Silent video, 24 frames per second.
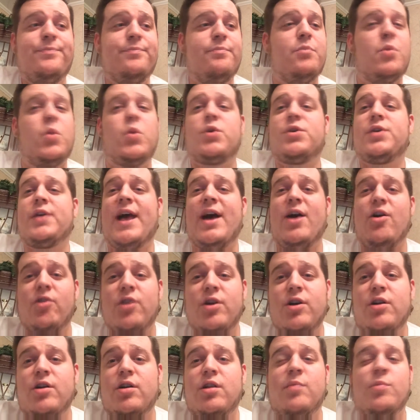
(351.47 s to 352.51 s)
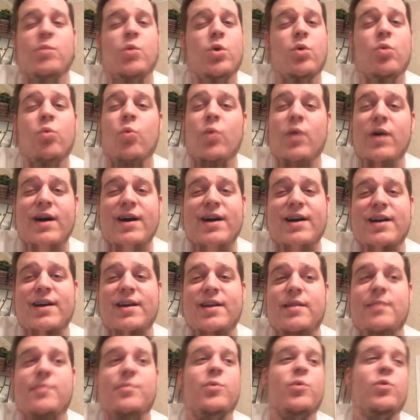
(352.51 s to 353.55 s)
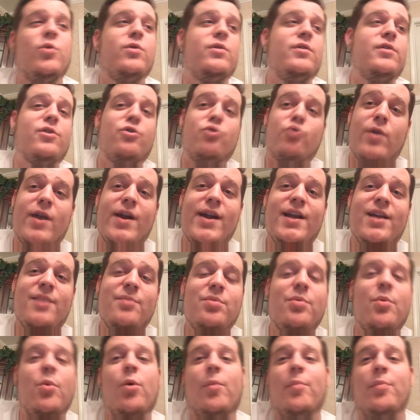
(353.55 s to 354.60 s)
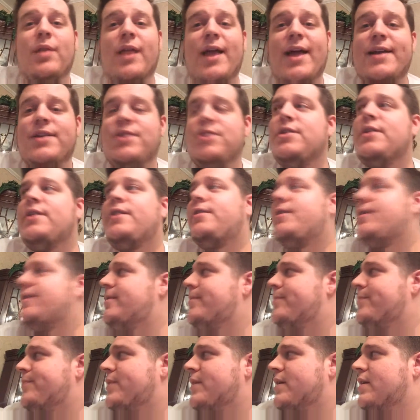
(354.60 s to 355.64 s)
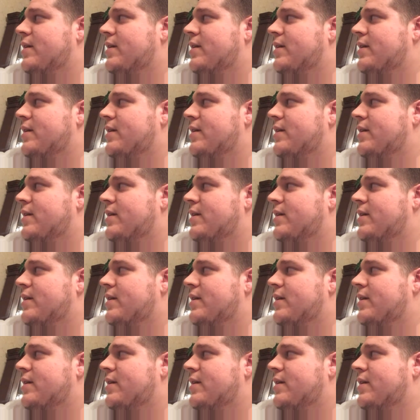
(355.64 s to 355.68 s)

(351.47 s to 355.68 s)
More alcohol, more wine, more grape, more black cherry.